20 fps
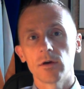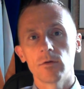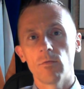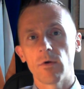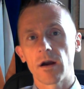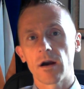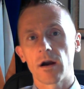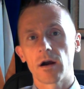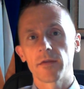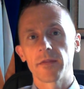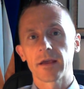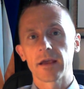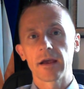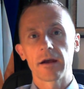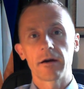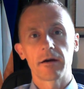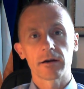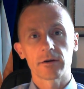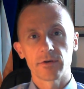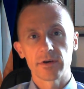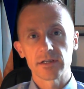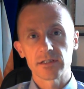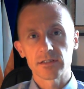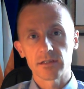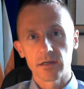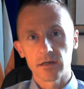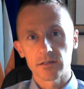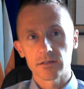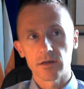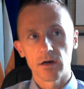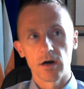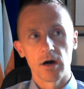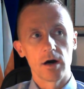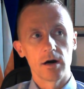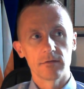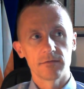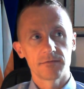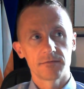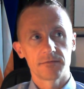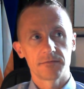what are the characteristics
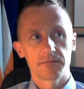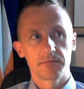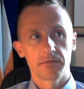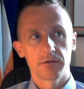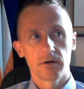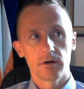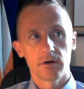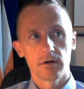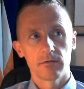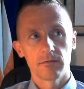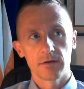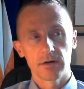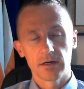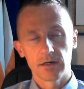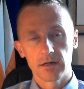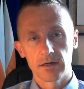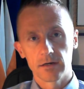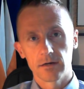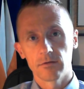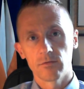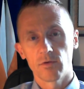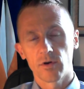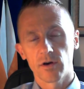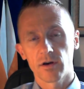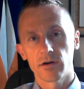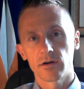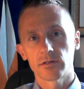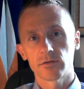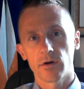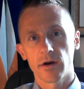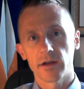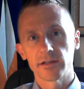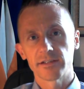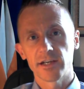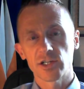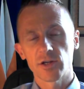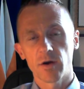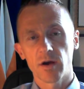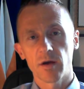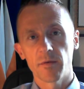of workers'
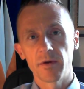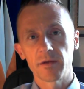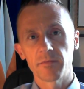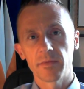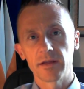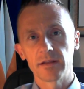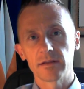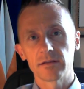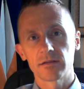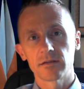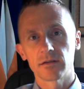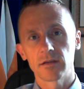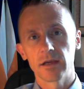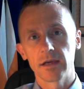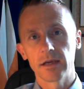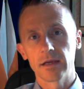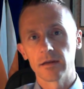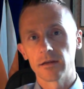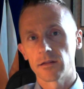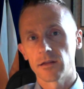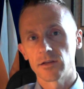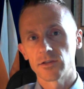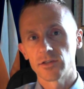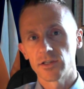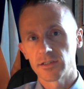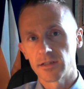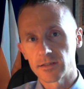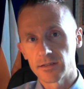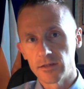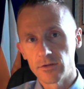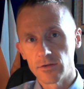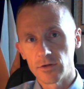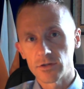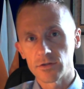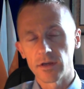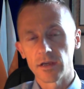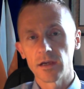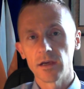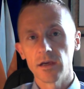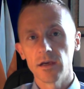organizational commitment in logistics
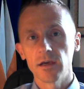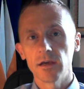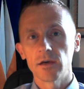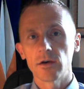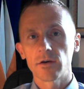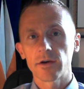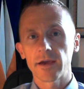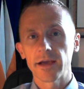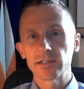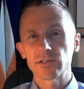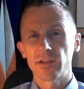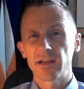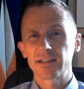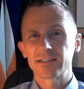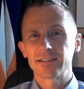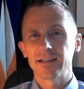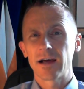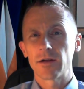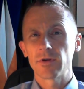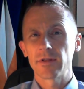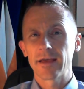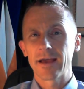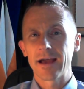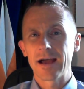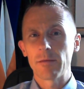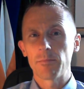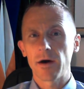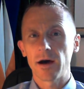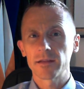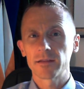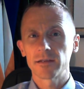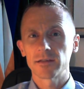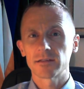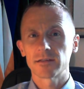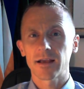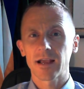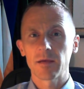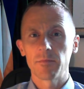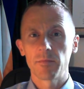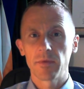industry? Okay, so that's not really a hypothesis,
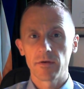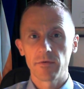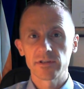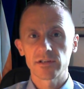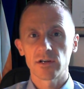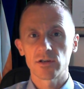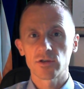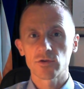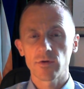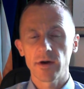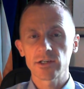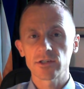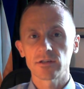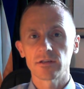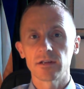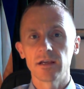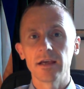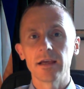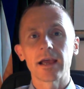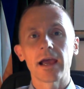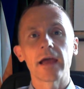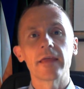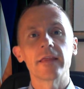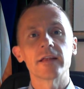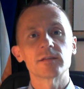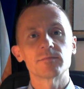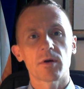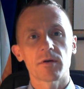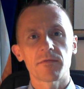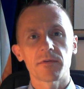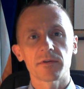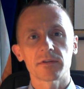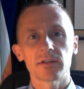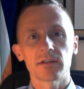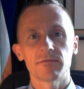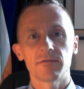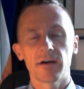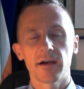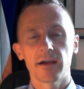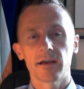that can be a research question, and it's
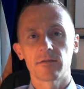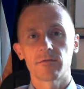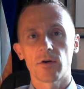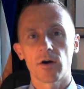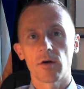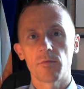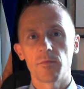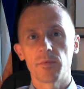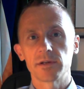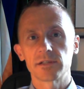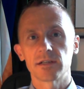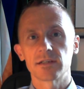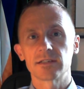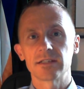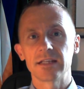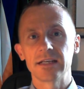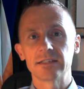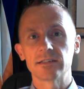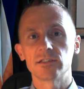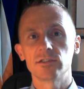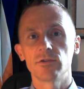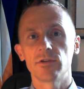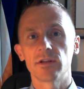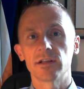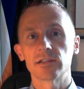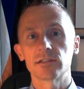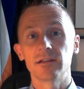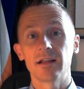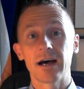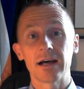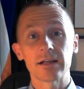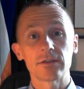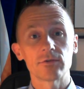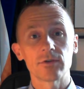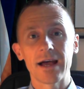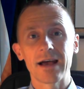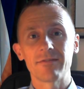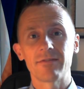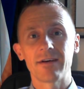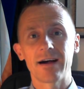perfectly fine for our business thesis students not to
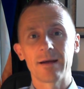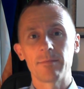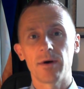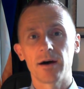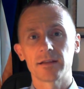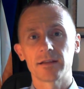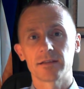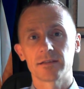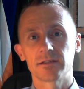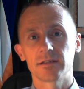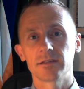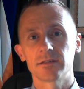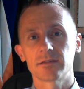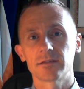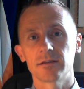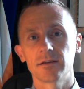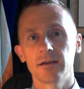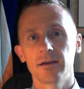have hypotheses.